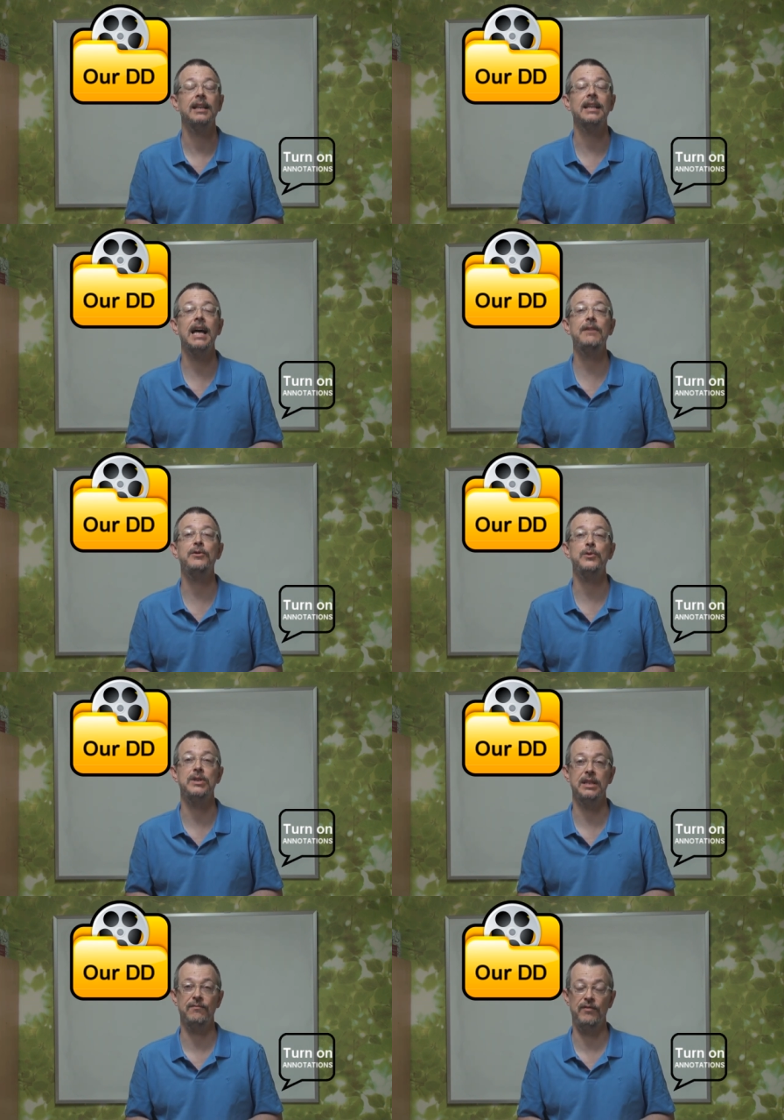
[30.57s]
A lot of you
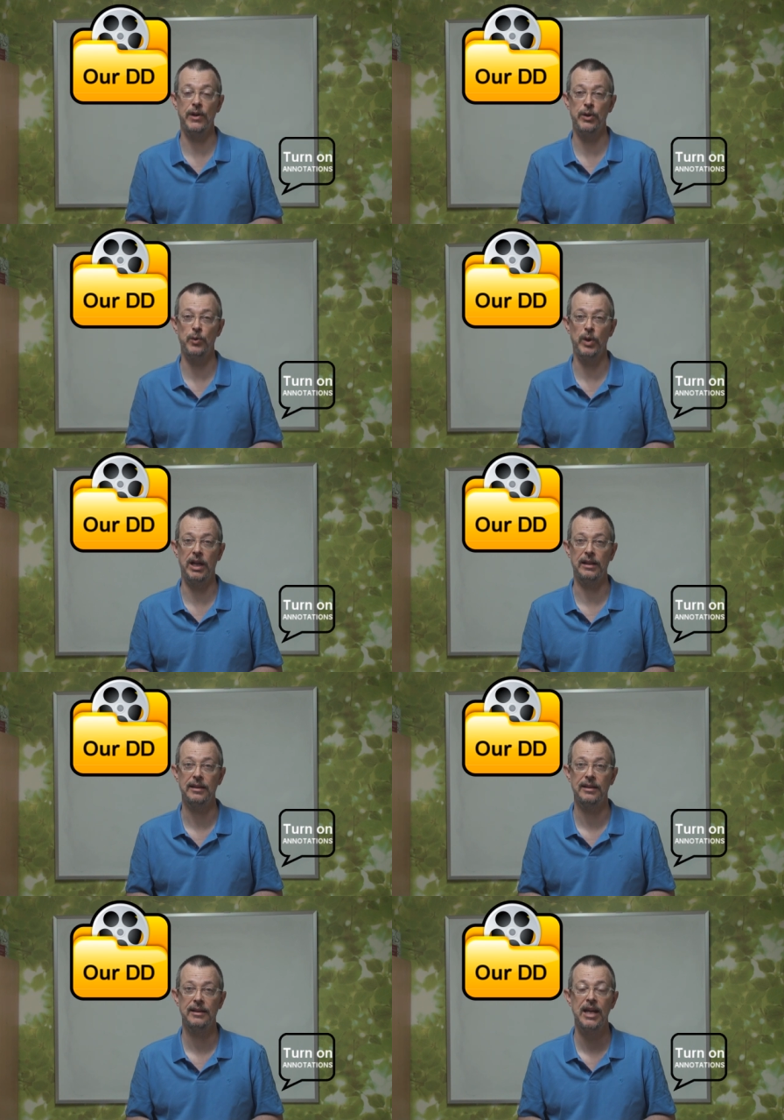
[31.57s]
did very
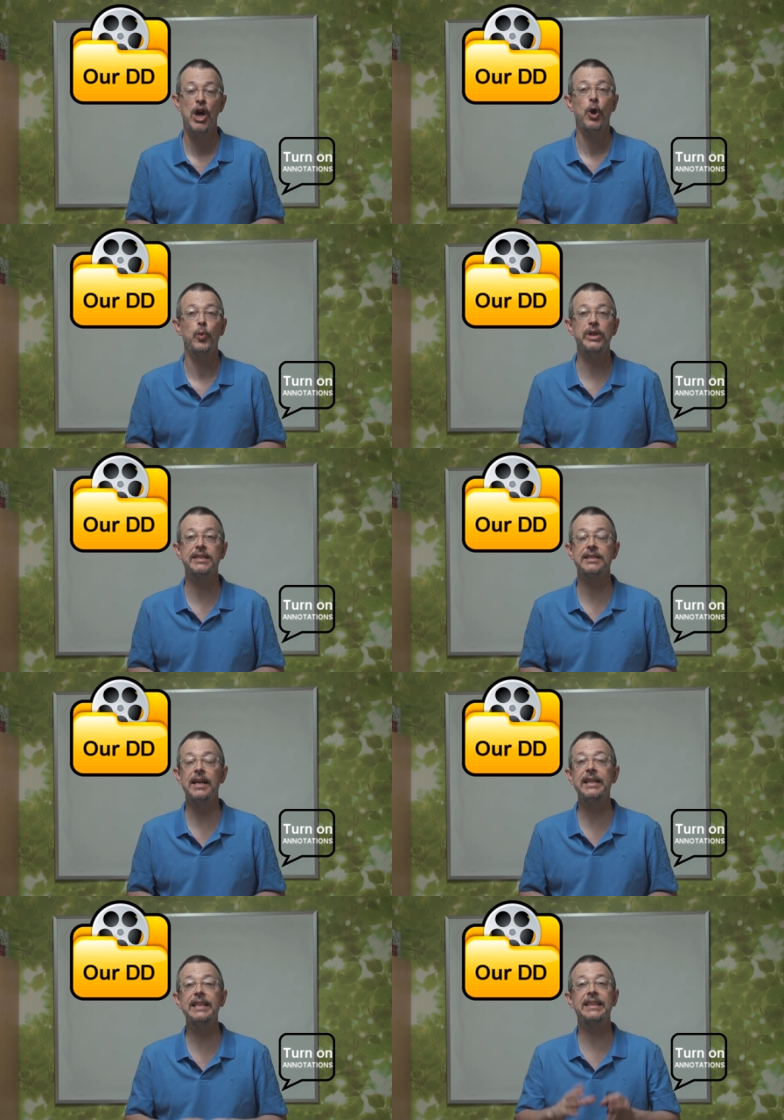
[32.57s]
well. We
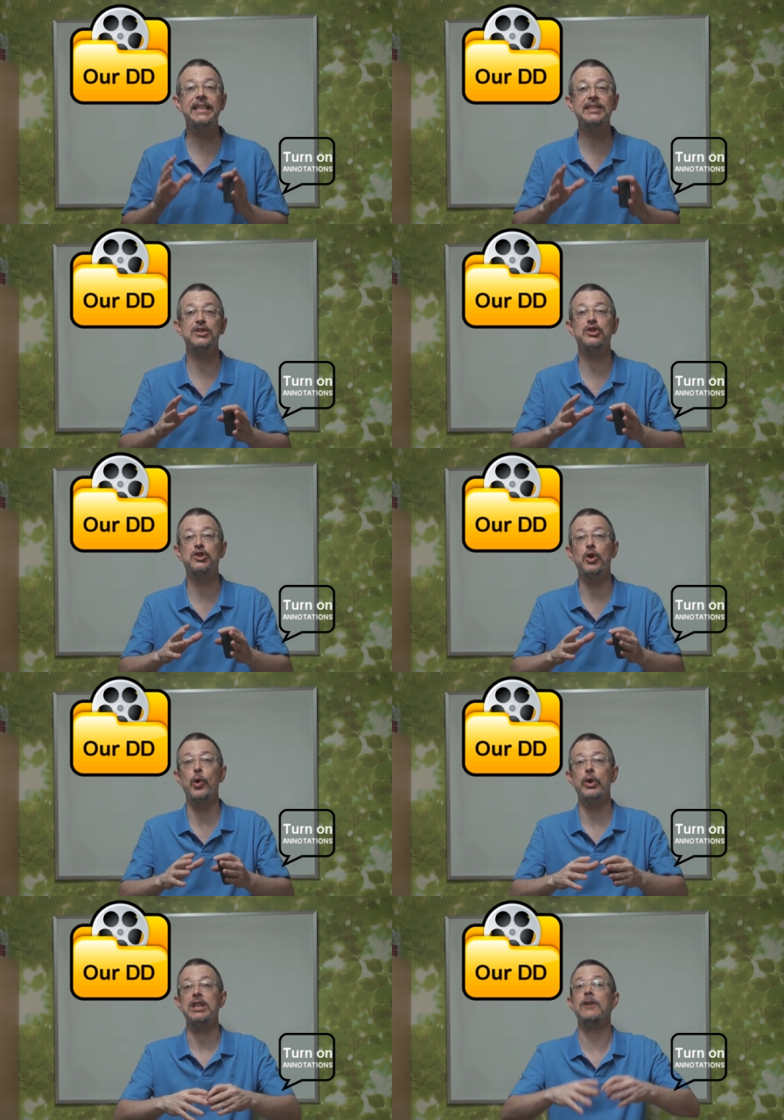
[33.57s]
studied this
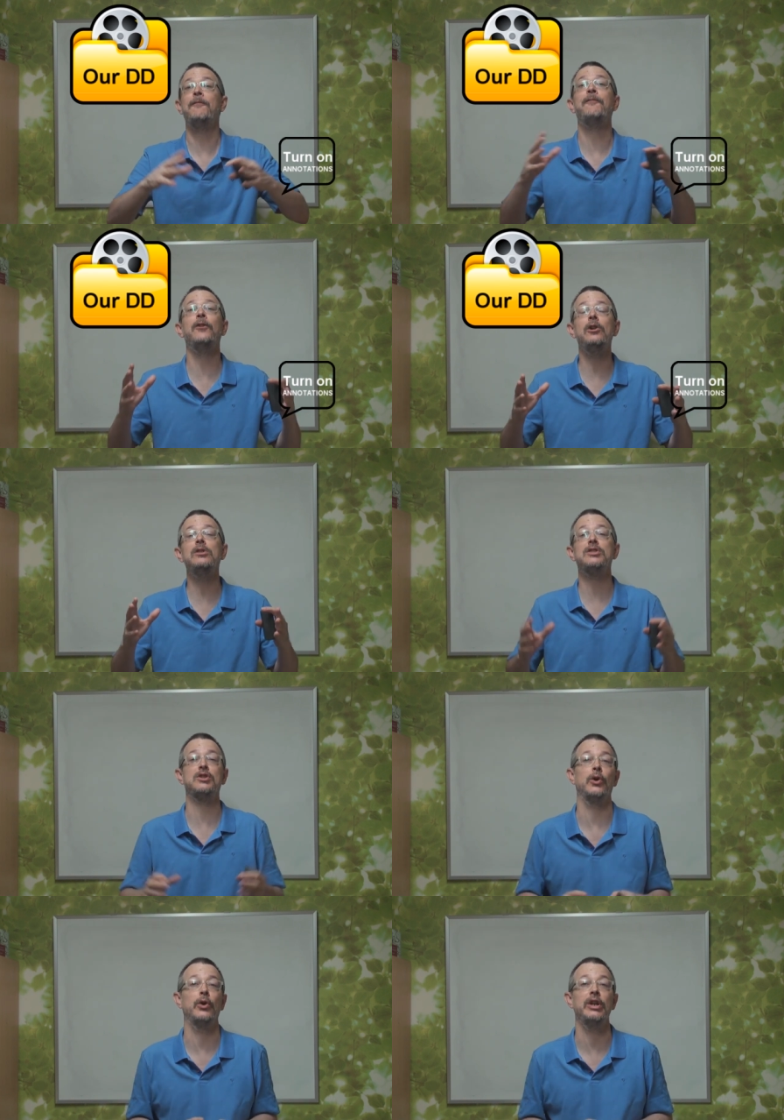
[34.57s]
story, the full
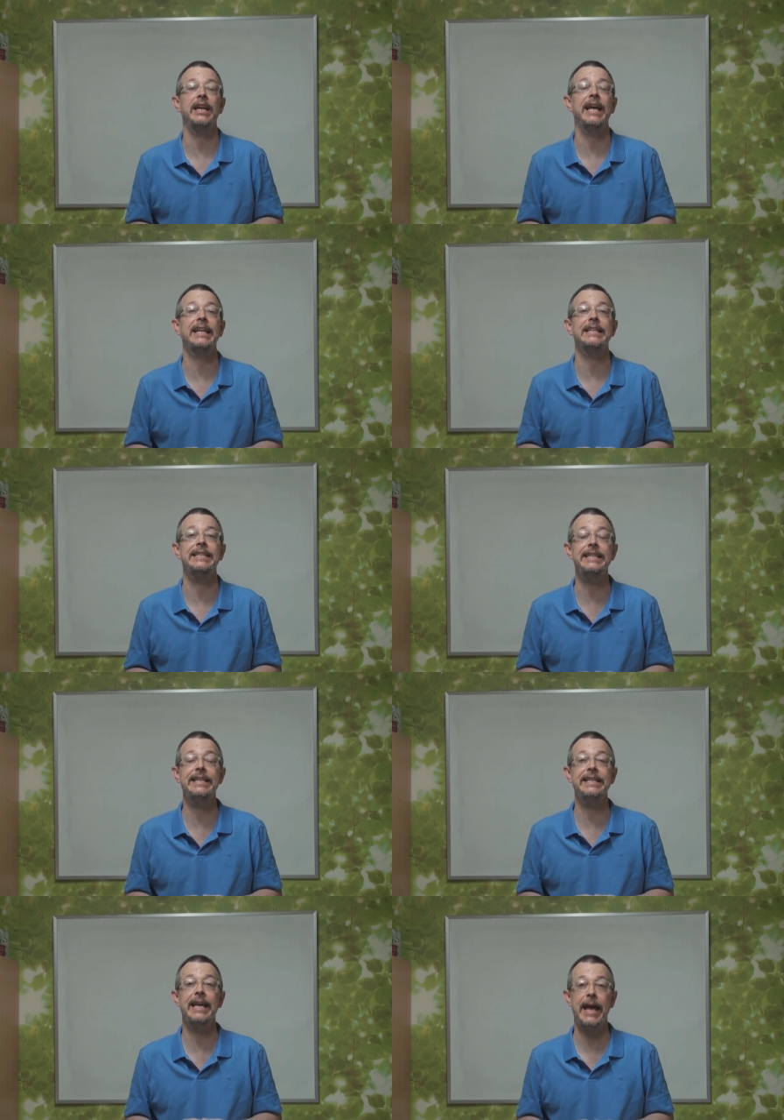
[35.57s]
story, in
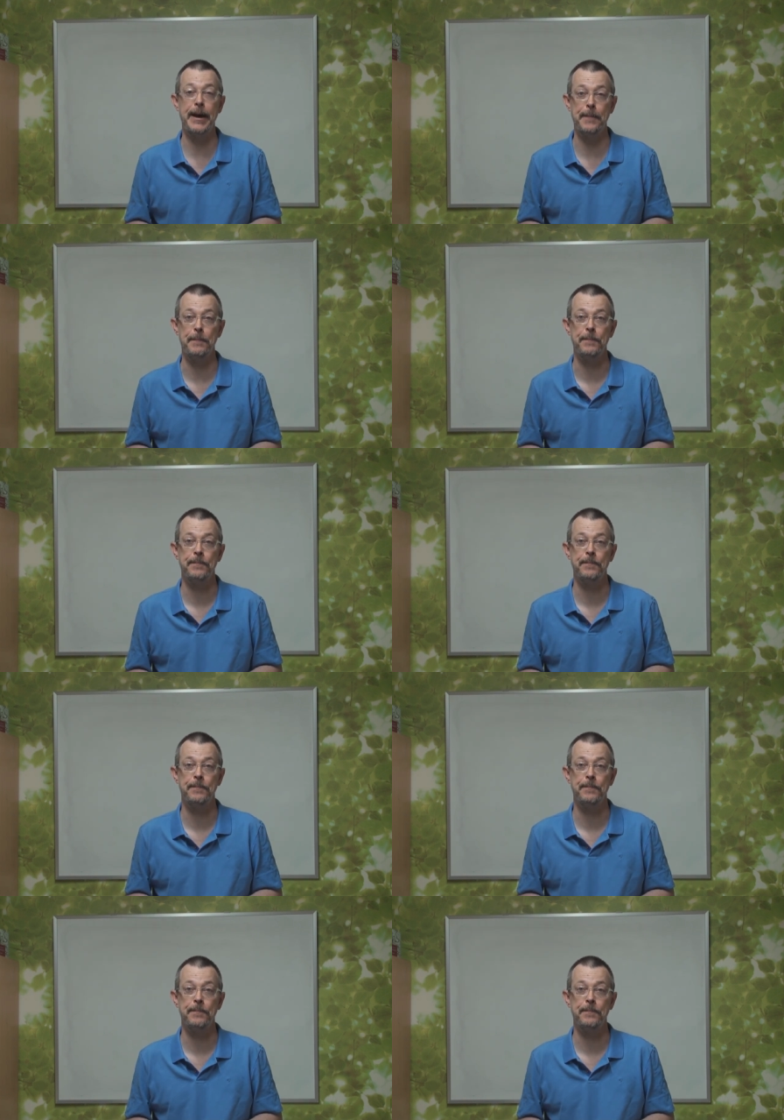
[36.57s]
DDM.